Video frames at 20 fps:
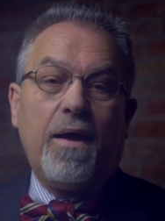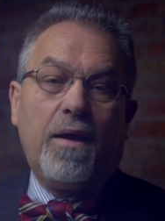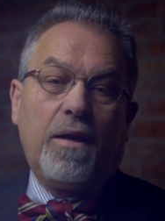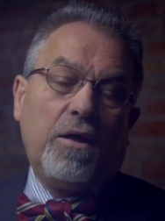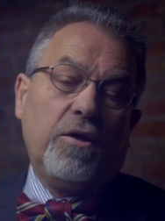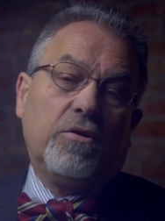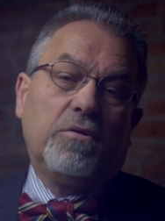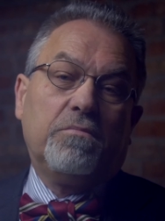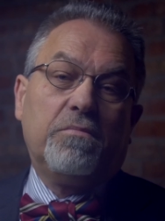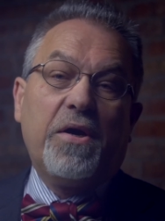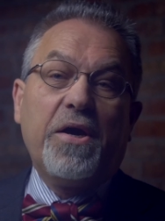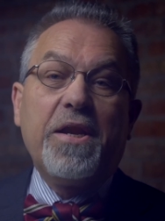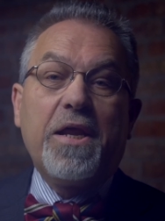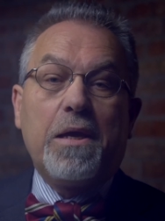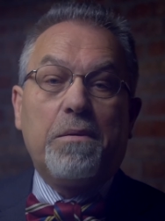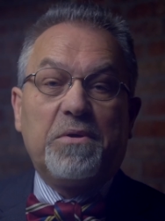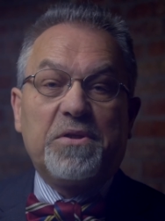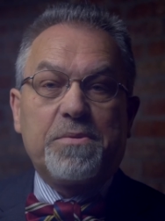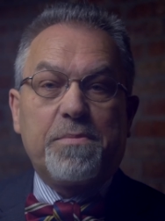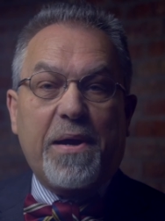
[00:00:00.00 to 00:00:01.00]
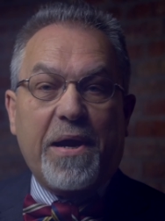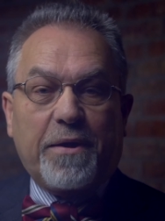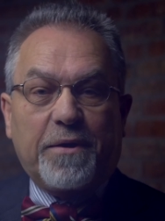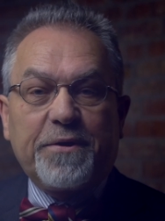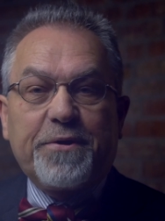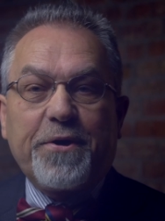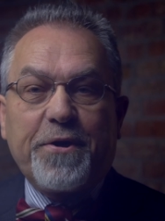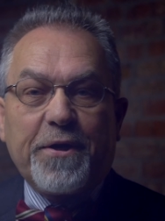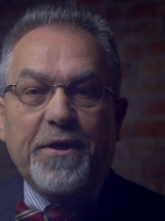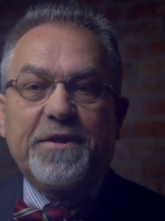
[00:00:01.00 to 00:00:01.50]
Hello, my name is
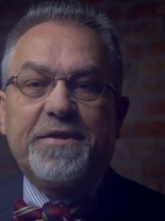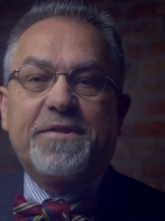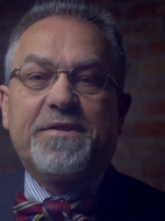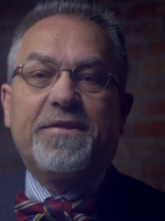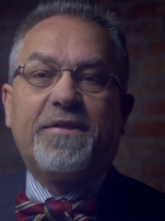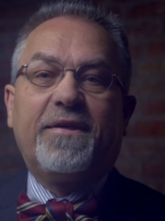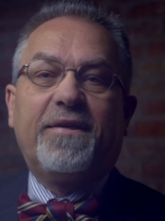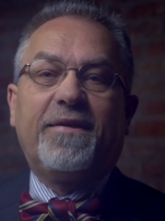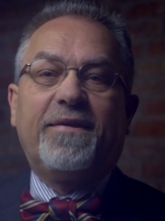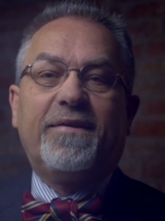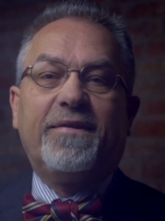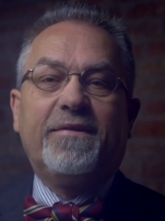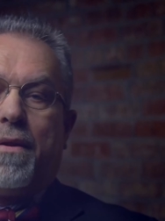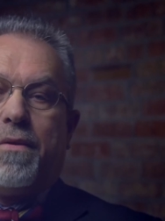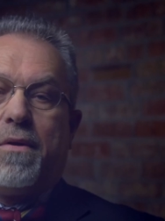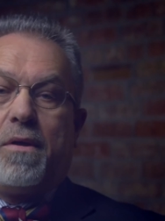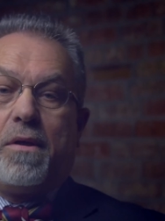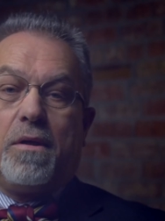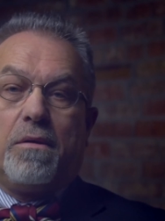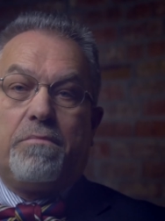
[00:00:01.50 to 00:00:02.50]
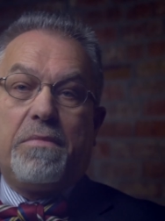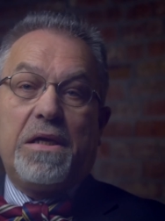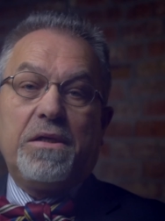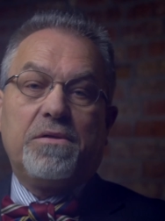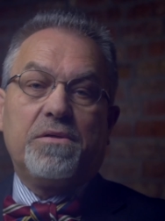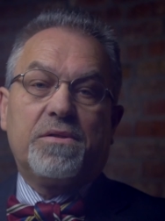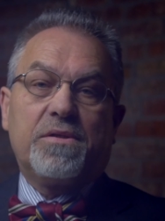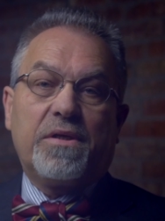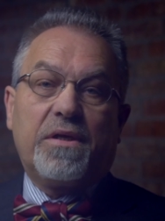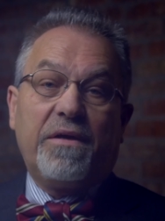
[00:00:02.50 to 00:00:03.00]
Michael Curtice. The
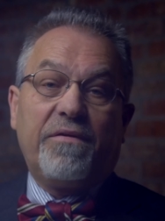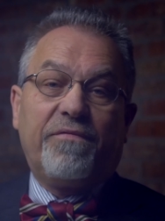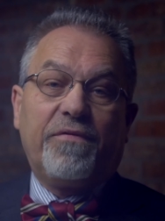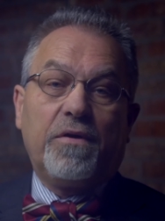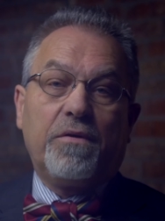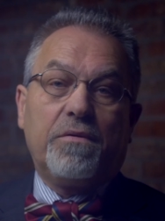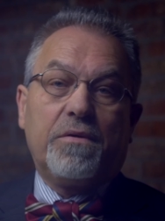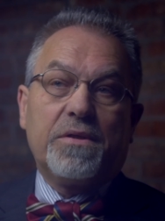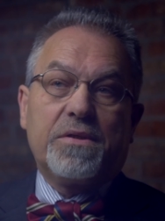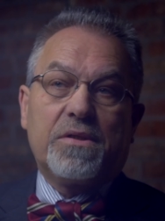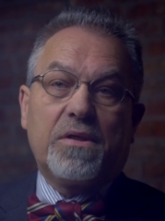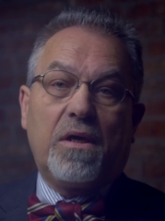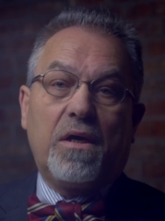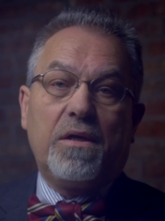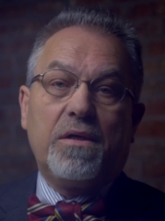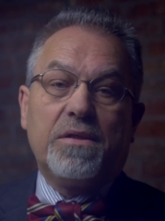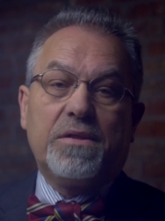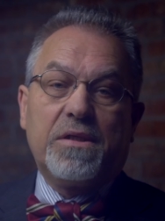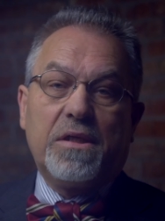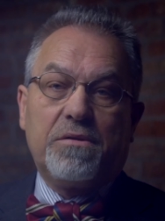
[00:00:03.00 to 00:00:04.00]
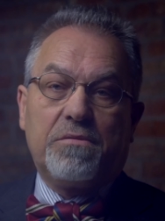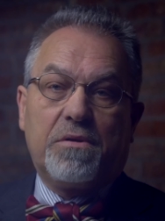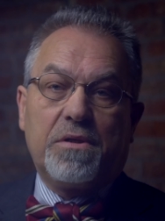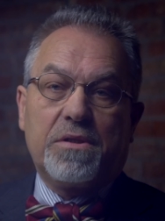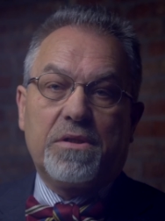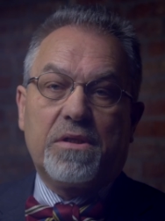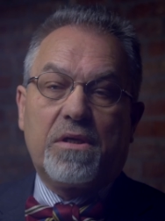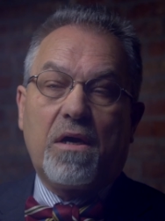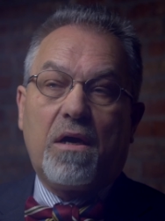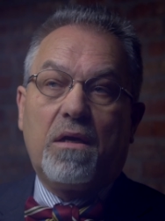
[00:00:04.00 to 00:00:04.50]
majors that I focus on at Central
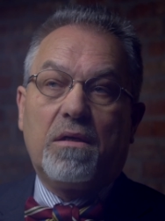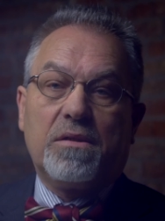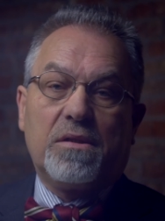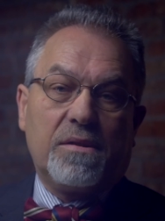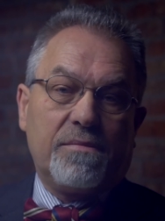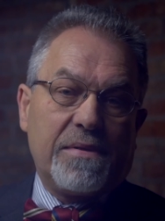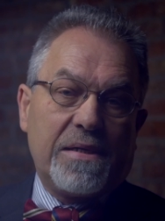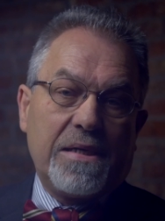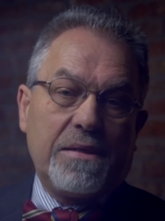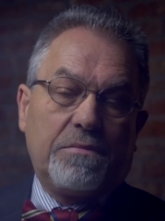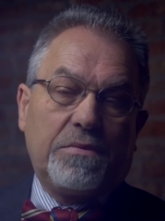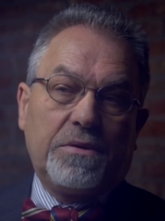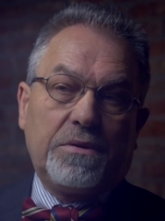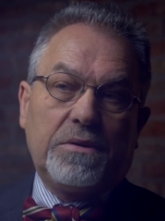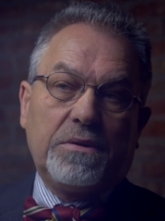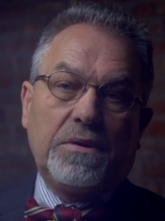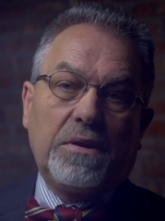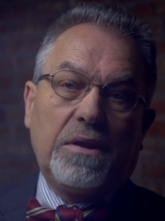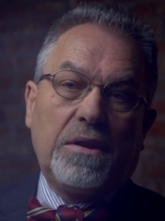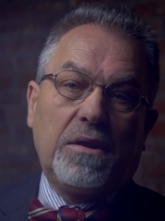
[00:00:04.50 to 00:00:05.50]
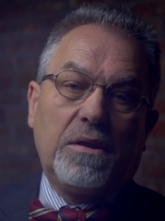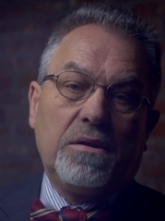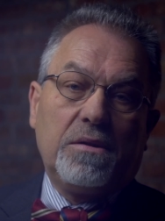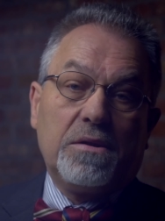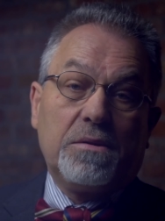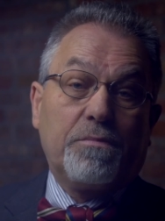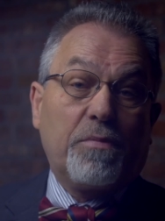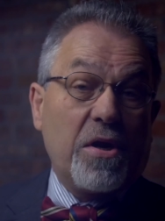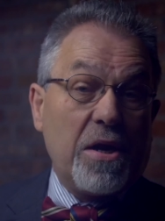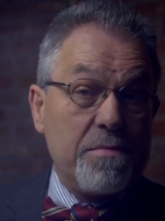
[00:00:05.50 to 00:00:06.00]
Christian College of the Bible uh,
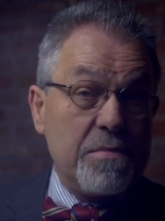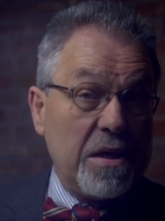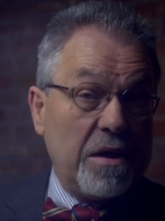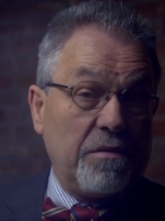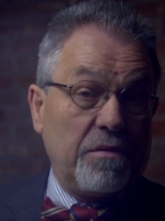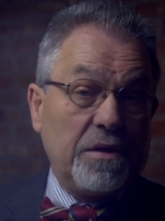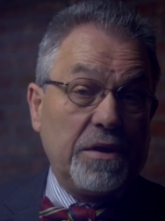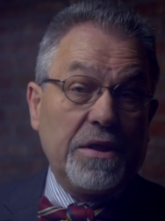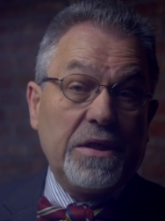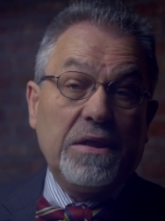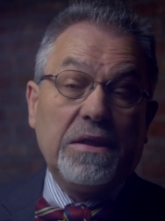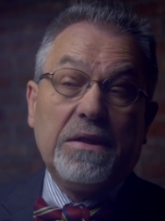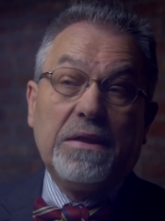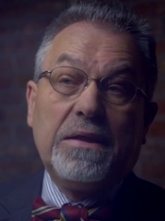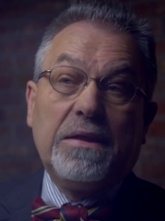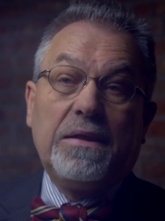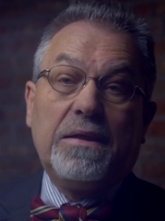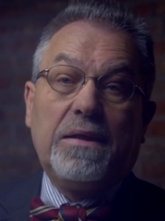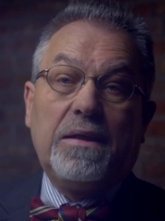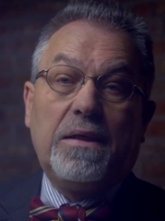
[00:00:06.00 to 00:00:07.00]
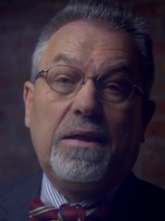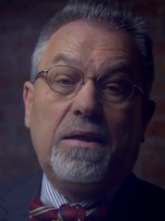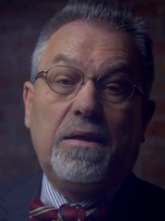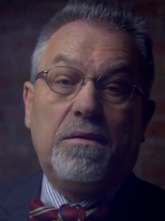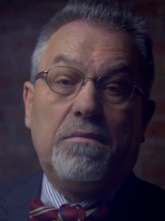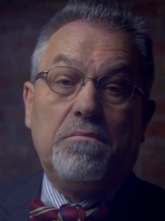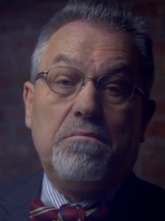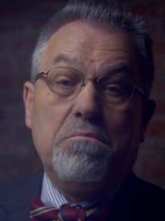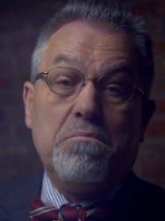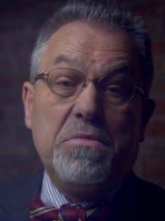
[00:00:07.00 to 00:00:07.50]
is primarily
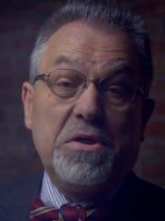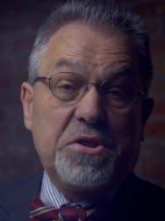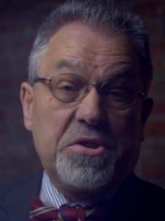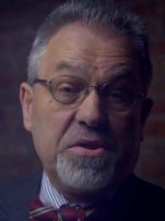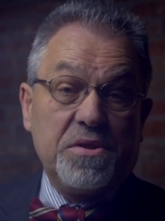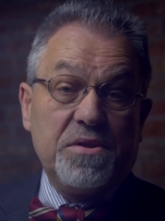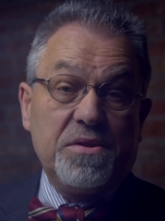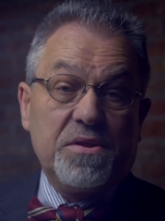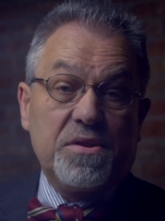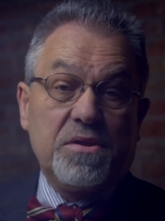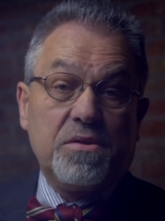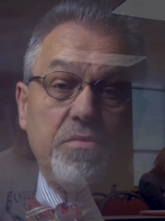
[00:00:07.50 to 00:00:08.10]
uh, missions,